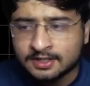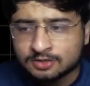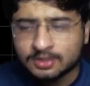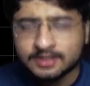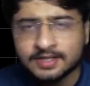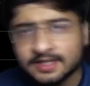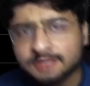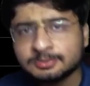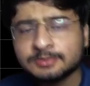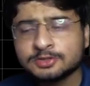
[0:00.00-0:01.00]
So I think it
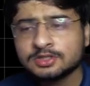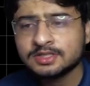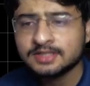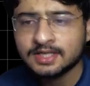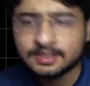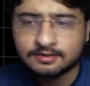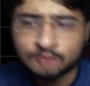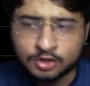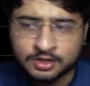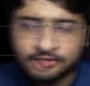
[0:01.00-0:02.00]
is pretty much clear that
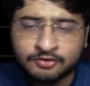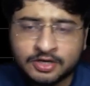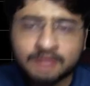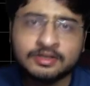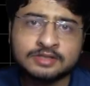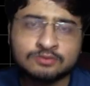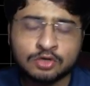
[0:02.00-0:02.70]
what are different ways,